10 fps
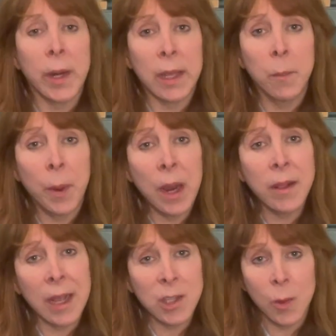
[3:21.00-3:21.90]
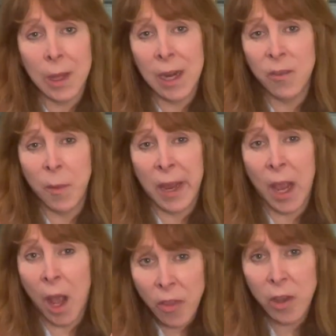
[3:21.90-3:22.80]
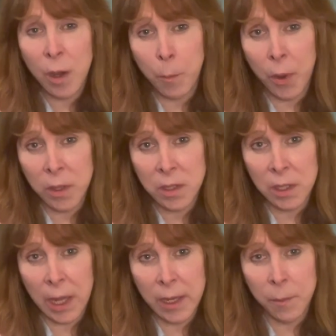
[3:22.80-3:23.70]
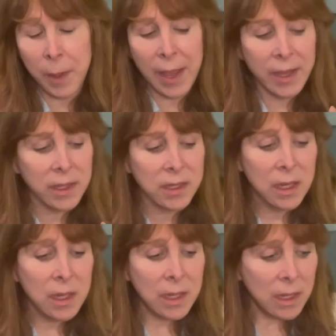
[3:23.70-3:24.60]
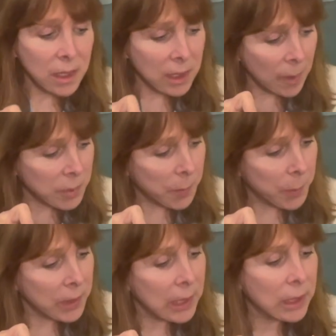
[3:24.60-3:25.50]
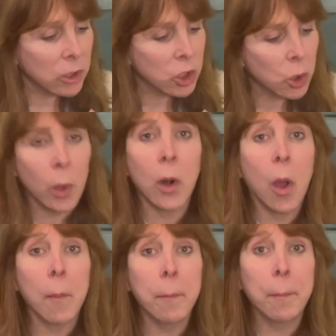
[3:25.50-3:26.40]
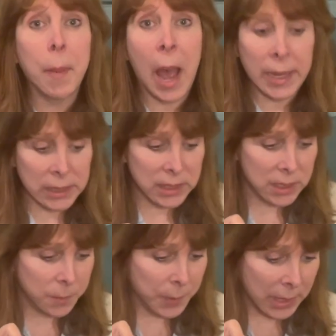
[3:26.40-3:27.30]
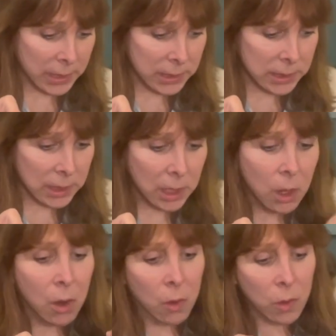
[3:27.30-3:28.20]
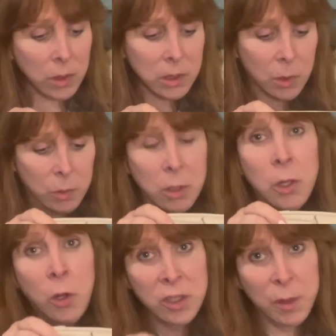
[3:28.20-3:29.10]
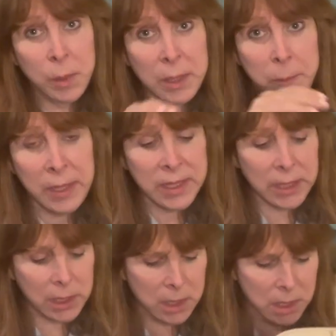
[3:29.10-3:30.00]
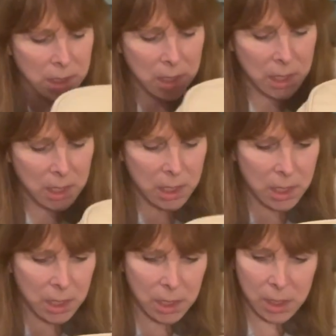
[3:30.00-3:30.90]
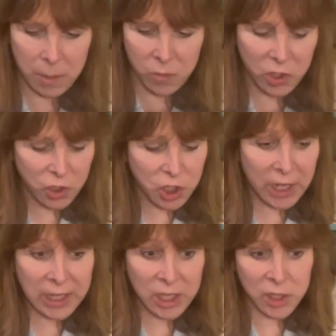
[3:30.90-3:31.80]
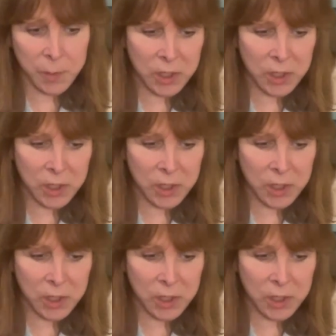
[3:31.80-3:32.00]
when I compare that to a lot of my other personal item bags, it comes up a little short on pocket space. Also, noticeably missing, I'm just checking to be